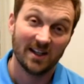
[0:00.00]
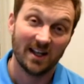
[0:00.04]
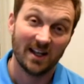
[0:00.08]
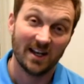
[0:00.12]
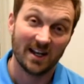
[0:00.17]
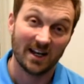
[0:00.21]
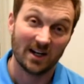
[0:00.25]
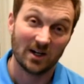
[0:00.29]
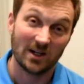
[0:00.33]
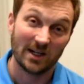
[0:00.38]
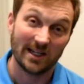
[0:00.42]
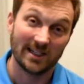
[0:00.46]
in
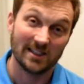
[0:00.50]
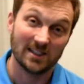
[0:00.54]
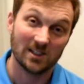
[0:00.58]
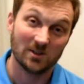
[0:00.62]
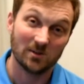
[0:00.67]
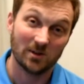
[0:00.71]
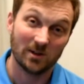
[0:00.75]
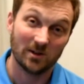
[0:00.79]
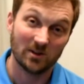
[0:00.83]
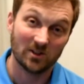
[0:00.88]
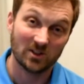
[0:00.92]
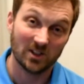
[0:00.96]
that case as
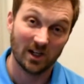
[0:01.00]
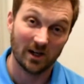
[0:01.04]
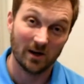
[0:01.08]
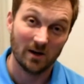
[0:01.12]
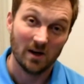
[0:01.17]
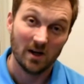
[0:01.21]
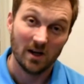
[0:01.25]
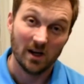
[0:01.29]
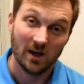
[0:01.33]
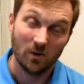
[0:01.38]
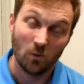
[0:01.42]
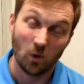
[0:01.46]
well.
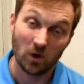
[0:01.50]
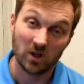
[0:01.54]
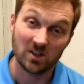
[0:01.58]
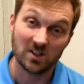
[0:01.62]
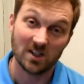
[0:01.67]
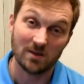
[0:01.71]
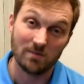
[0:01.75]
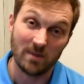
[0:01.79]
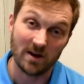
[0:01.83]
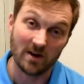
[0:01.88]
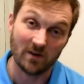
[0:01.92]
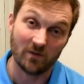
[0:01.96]
So what does
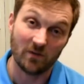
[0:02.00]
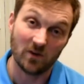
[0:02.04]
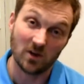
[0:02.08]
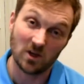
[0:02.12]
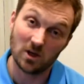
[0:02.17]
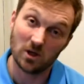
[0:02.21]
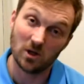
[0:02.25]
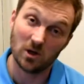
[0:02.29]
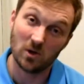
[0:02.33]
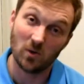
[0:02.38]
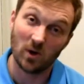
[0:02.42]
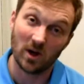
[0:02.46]
it mean for
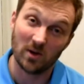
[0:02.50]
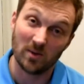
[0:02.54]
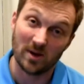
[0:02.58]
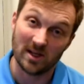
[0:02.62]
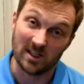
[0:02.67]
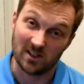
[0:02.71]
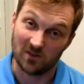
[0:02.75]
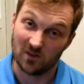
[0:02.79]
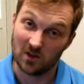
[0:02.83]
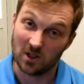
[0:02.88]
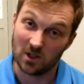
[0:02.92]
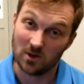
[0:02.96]
you? What it
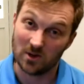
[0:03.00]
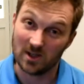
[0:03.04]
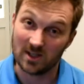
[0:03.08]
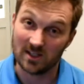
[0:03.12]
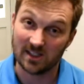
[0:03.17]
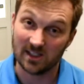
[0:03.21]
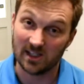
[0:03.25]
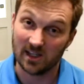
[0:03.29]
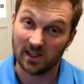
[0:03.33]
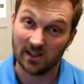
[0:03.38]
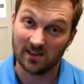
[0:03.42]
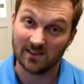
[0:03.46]
means for you
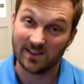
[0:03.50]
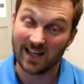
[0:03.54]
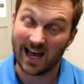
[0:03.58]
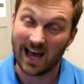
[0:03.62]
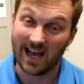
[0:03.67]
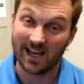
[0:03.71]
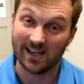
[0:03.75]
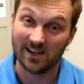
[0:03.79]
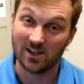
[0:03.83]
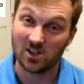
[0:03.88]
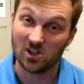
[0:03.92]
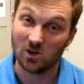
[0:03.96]
is
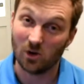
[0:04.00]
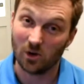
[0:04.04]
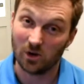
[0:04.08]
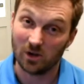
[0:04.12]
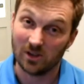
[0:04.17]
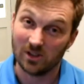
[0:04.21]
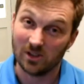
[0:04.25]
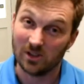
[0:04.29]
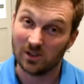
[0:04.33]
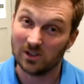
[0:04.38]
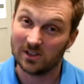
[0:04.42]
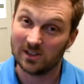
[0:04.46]
that is
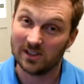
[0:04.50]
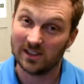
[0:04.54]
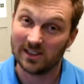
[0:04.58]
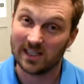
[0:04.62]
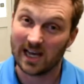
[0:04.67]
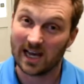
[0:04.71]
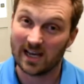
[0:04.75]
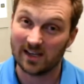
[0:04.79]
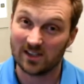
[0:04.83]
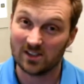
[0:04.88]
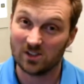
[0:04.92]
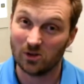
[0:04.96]

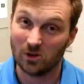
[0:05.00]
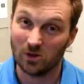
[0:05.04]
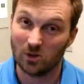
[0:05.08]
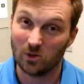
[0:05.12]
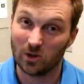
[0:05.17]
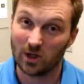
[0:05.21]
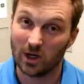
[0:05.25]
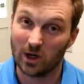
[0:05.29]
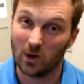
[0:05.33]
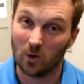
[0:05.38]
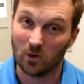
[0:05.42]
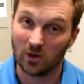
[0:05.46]
not
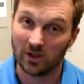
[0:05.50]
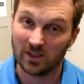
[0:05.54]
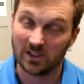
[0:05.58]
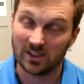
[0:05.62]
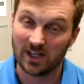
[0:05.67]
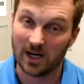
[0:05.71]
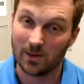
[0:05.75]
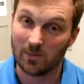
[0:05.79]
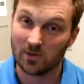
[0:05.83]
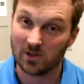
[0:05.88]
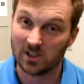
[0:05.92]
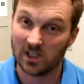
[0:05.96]
your goal. The
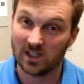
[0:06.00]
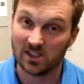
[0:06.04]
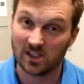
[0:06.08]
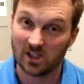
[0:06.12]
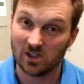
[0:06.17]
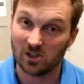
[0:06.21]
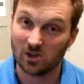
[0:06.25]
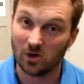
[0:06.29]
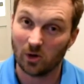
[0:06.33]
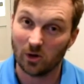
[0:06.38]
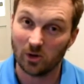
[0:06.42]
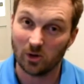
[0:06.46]
celebrities are
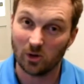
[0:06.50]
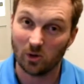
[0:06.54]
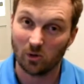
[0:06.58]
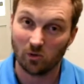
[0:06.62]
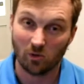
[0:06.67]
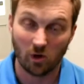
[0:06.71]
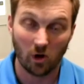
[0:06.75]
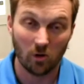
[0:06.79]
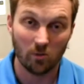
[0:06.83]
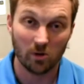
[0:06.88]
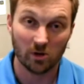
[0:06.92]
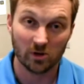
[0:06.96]
not your
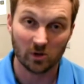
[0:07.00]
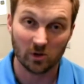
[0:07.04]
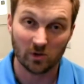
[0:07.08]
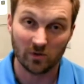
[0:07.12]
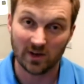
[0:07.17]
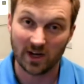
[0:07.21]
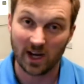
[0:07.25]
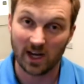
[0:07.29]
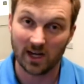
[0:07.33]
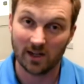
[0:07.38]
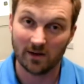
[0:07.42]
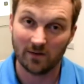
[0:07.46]
role model
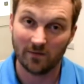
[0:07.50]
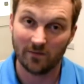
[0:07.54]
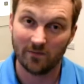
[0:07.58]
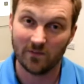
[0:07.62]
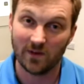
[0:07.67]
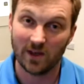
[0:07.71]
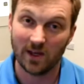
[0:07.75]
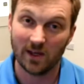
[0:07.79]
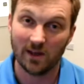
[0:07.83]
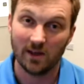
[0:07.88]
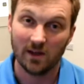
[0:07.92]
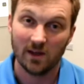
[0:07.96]
for getting
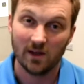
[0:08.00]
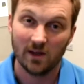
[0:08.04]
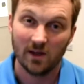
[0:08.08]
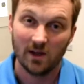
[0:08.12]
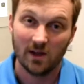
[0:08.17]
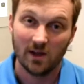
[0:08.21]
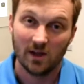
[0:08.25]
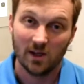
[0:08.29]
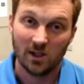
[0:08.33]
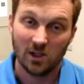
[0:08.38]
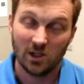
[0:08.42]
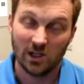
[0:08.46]
fit.
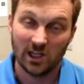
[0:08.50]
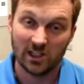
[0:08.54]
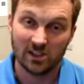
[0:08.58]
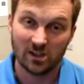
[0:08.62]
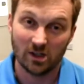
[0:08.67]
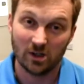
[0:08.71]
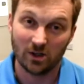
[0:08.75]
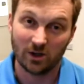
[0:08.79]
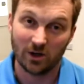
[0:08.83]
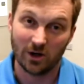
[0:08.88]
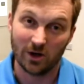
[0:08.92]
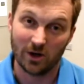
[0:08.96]
You need
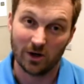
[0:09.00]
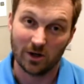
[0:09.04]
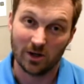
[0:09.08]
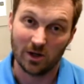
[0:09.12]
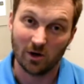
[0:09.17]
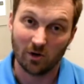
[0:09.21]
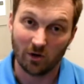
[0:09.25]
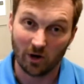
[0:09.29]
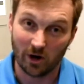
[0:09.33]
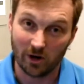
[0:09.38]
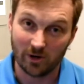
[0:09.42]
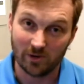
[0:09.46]
to look at
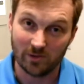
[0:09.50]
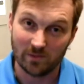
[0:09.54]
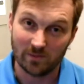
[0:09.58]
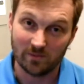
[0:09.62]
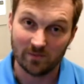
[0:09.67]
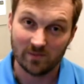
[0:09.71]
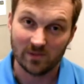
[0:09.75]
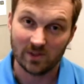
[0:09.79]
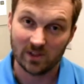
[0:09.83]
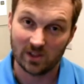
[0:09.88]
your own